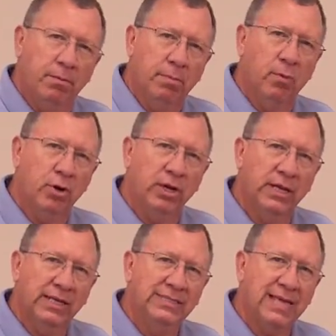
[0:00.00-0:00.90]
But we're
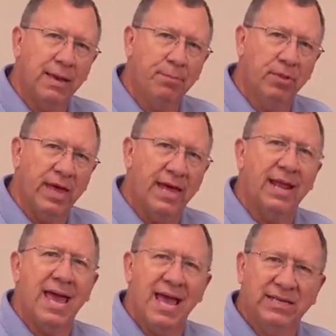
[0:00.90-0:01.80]
gonna example that
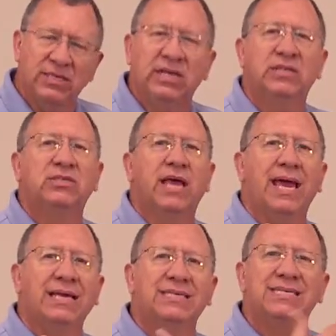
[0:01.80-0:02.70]
as it's
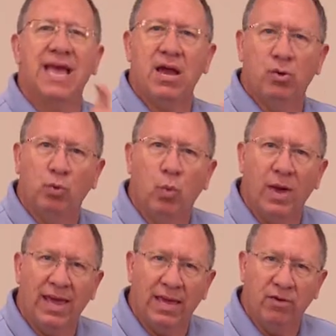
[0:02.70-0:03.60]
a sound
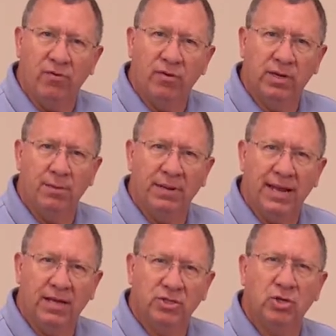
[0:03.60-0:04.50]
wave
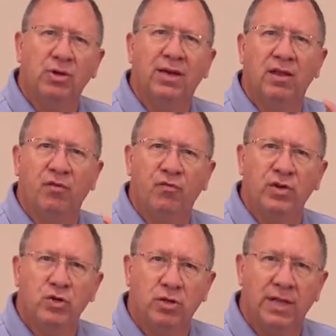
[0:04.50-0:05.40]
coming out so you can kind of
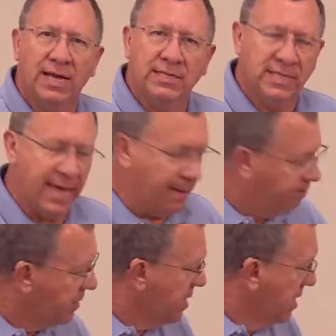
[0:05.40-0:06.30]
visualize that.
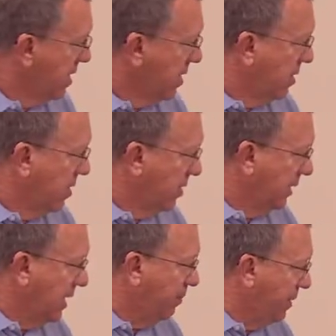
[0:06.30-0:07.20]

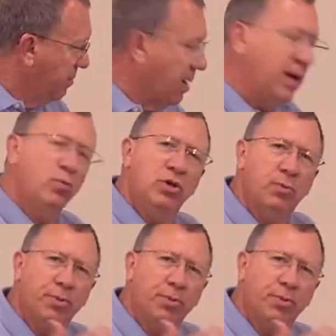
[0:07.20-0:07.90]
Keep it in mind when you